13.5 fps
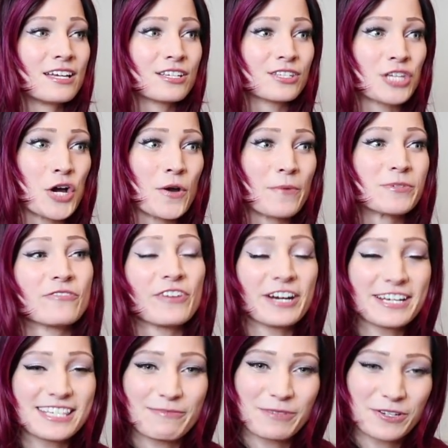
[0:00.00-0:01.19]
So it was a
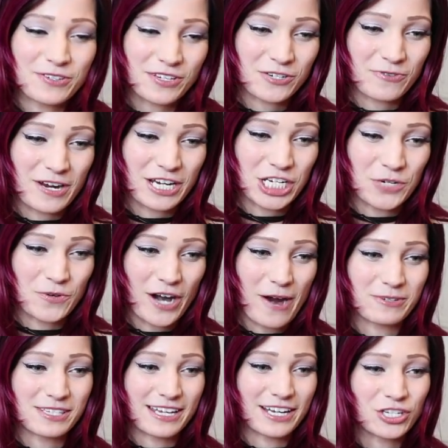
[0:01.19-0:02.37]
very similar situation where I
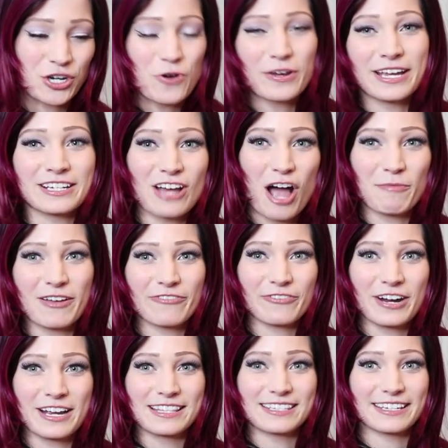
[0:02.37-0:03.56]
was like joking to all my
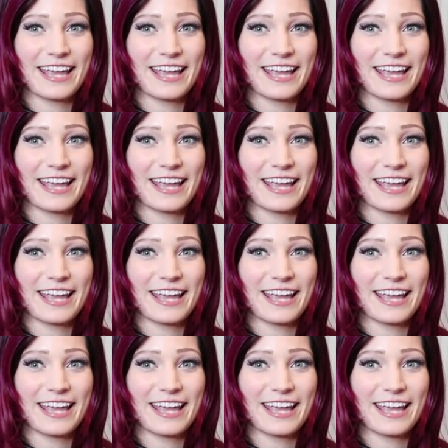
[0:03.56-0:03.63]
friends,